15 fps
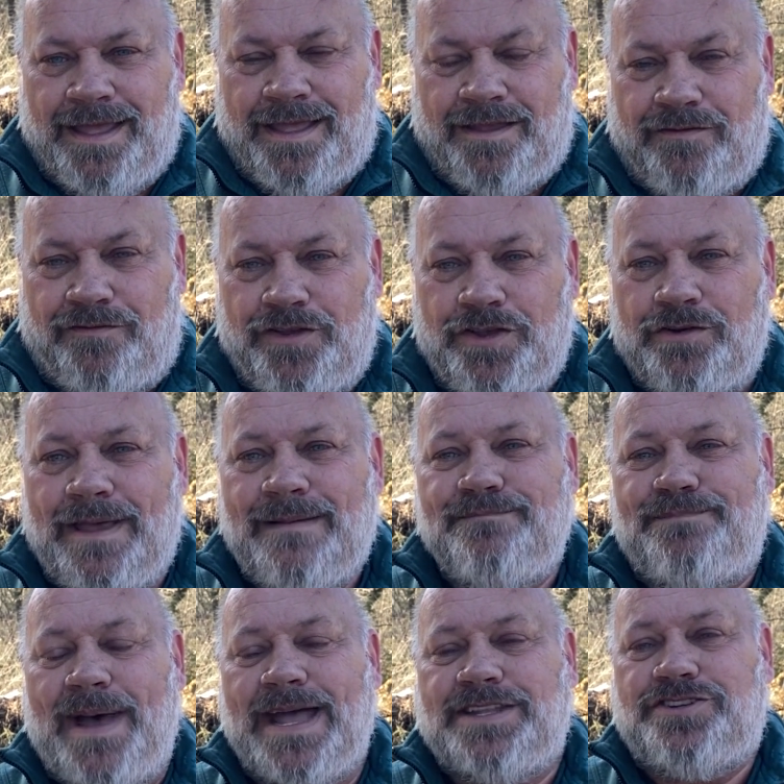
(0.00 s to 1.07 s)
if you
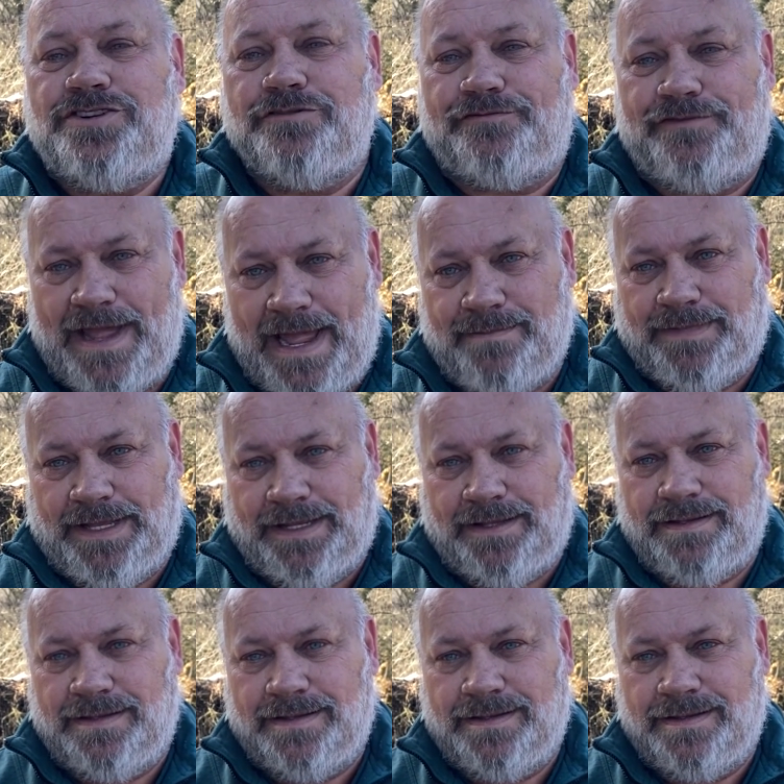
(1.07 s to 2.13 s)
impact your family
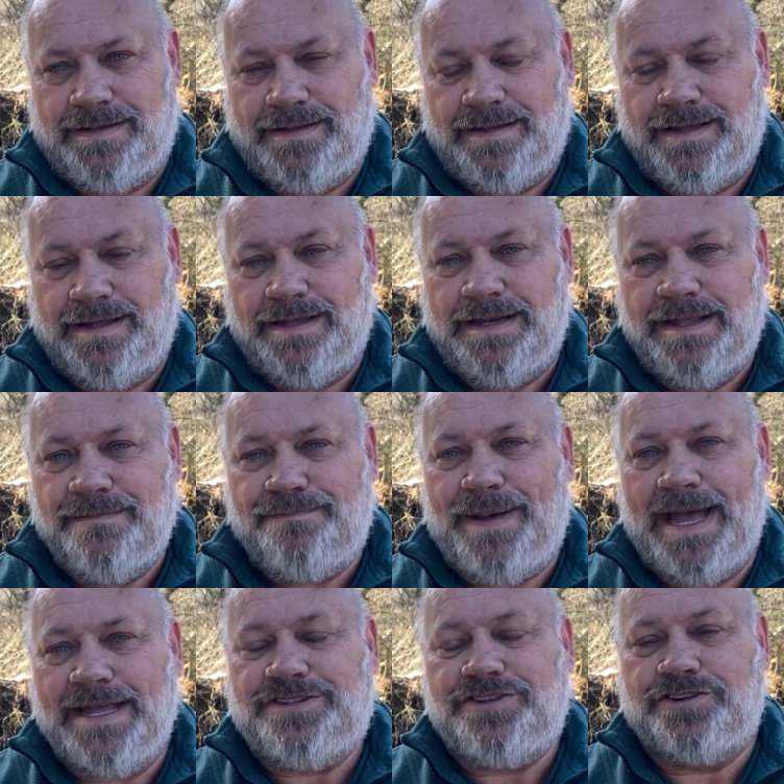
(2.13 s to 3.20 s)
and
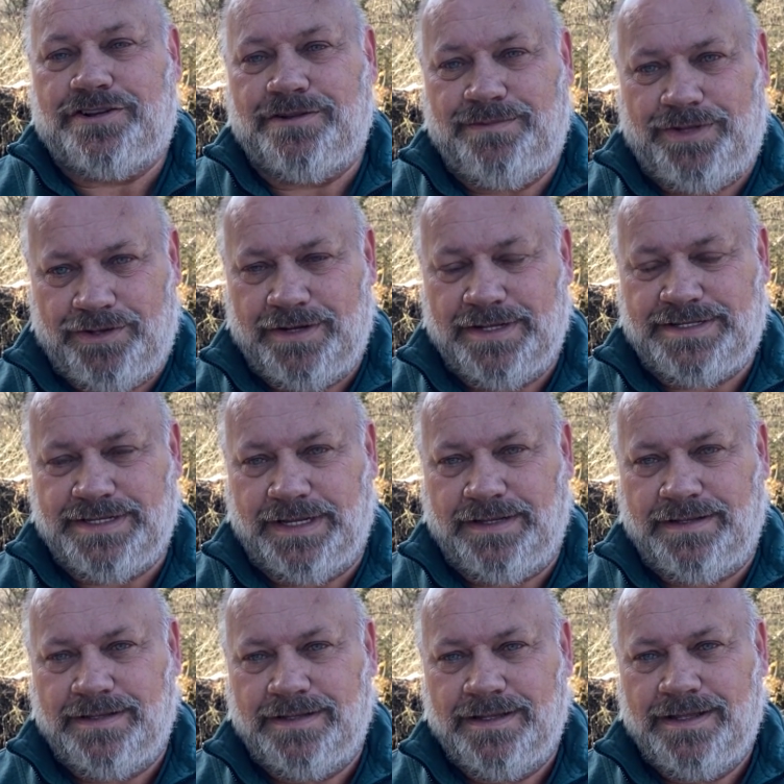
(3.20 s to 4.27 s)
impact your
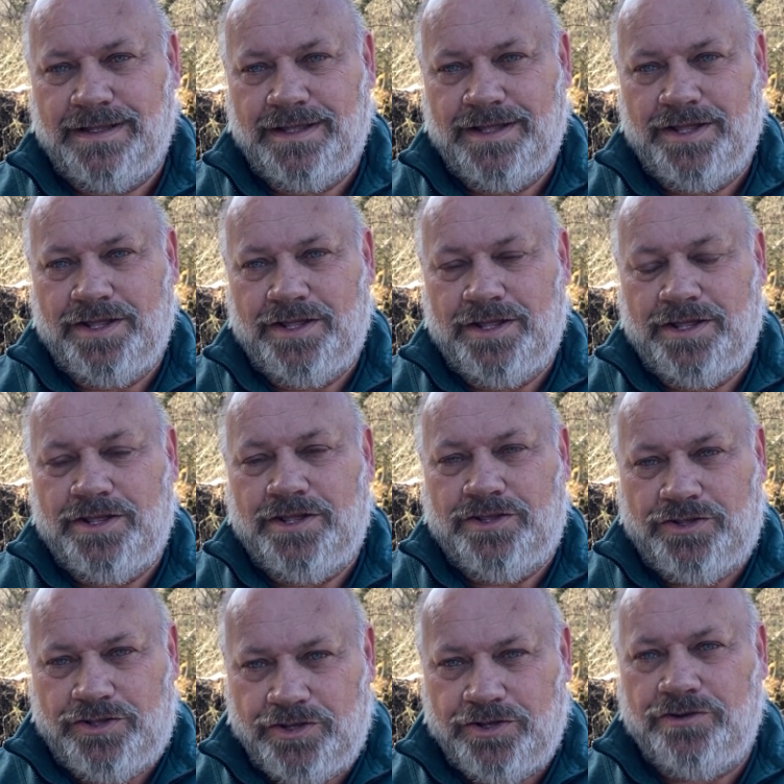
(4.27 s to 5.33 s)
community,
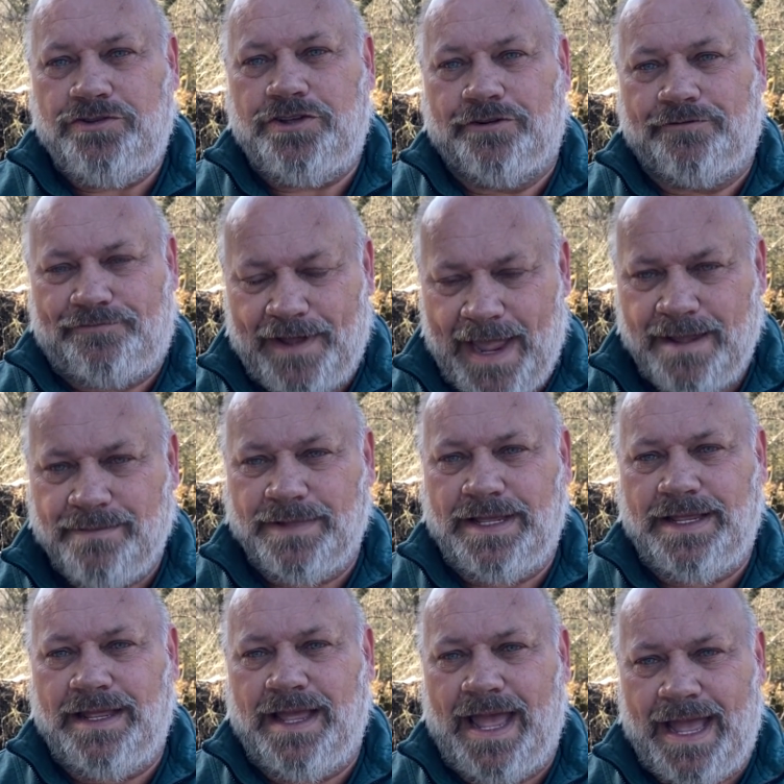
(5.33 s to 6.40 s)
you, your
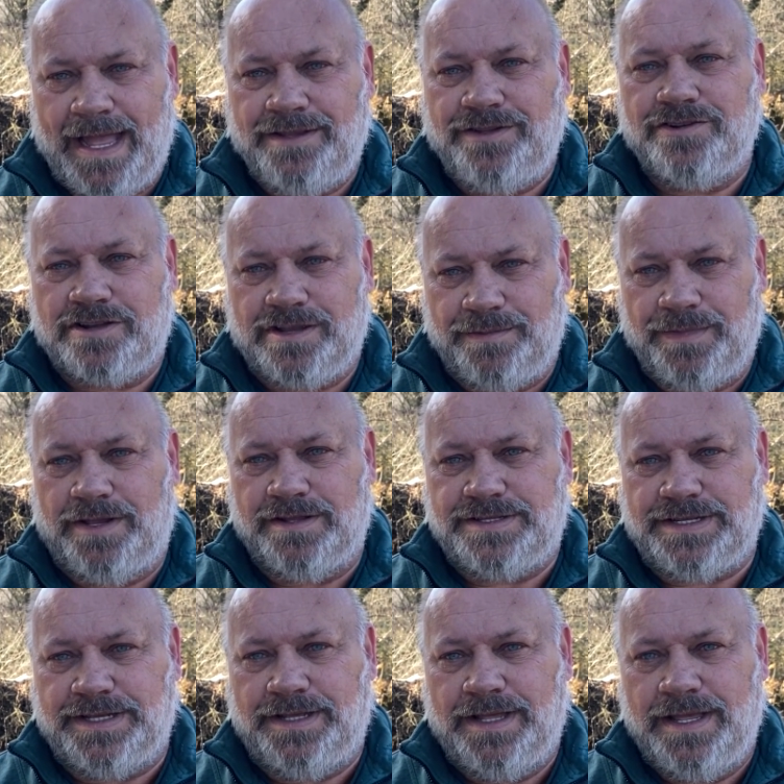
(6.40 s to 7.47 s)
family, and your
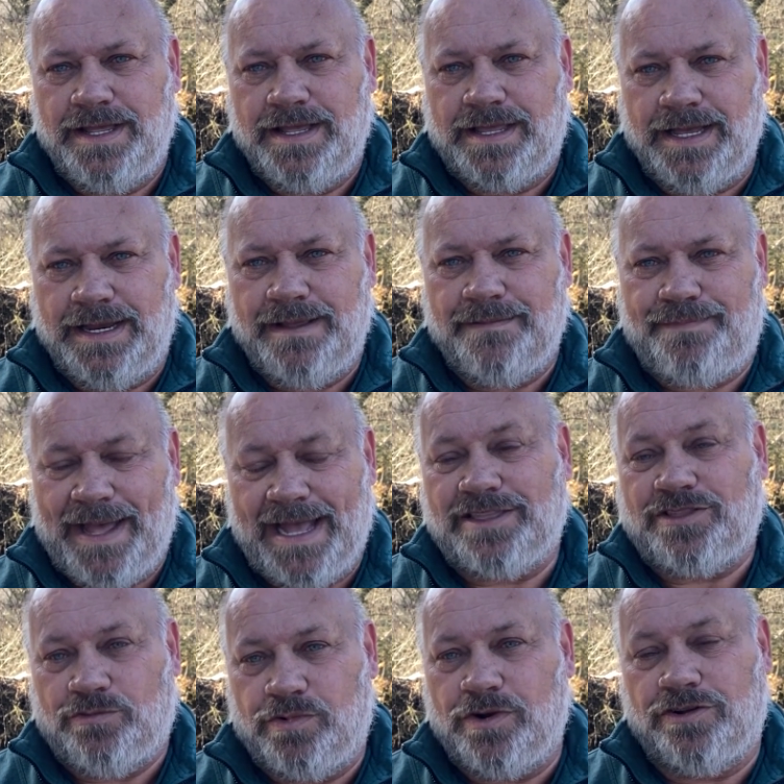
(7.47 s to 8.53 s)
community can impact
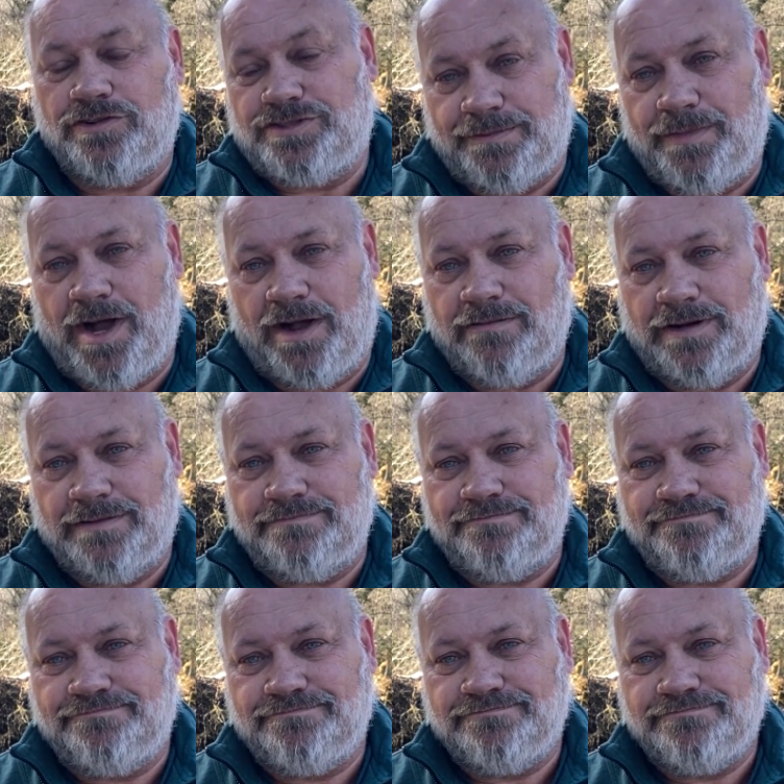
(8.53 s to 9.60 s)
the world tomorrow.
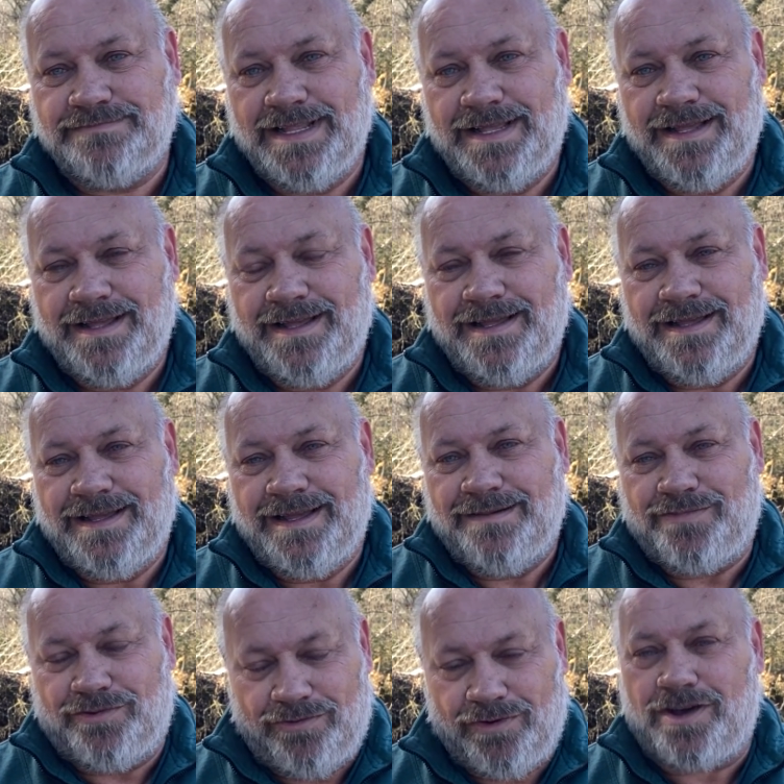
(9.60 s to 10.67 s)

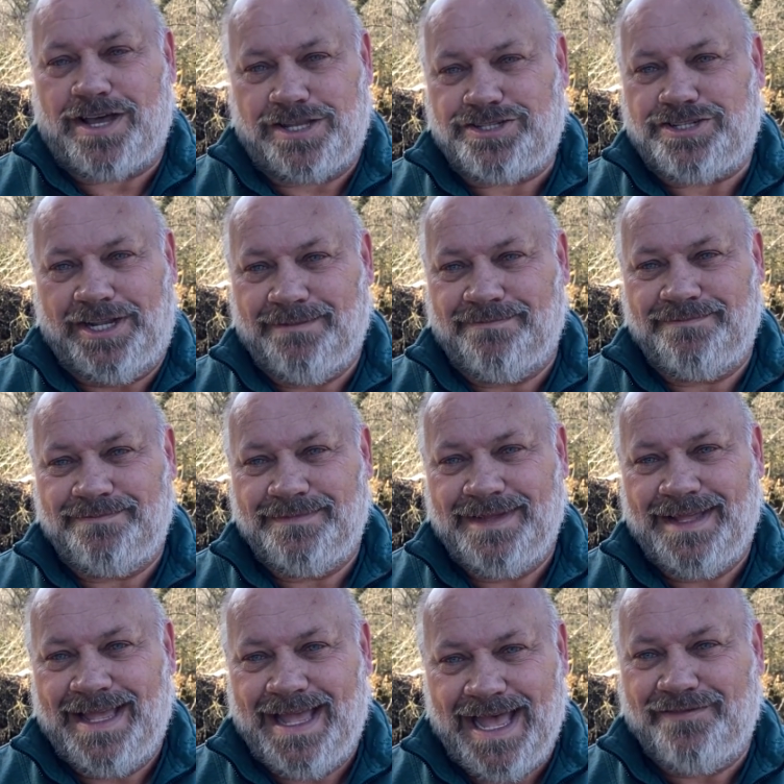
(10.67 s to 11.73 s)
Baruch Hashem,
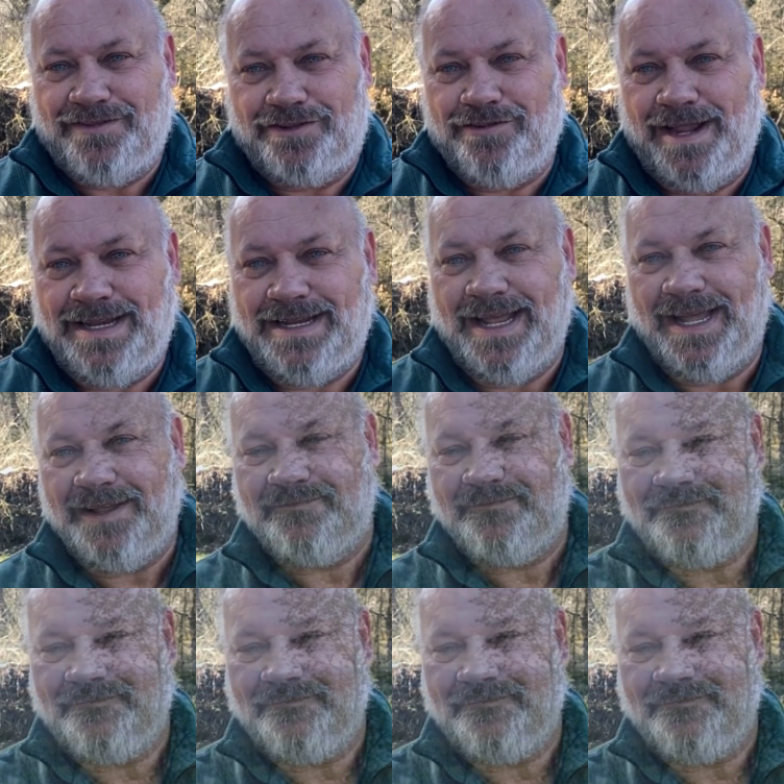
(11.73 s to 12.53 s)
have a great day.